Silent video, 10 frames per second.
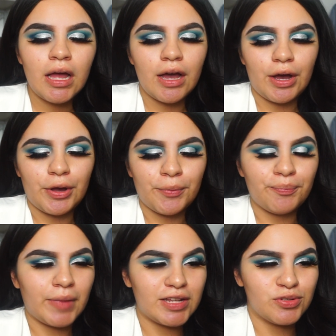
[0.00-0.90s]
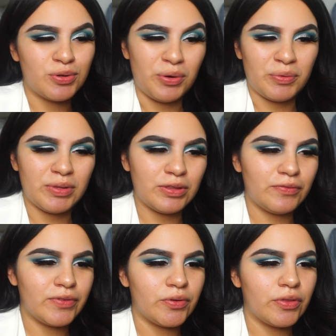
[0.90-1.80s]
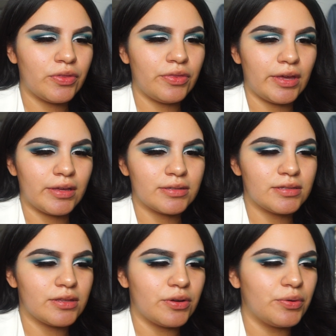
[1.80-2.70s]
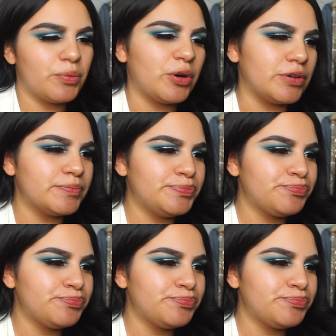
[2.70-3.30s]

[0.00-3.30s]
I do go in with a few things though. Well,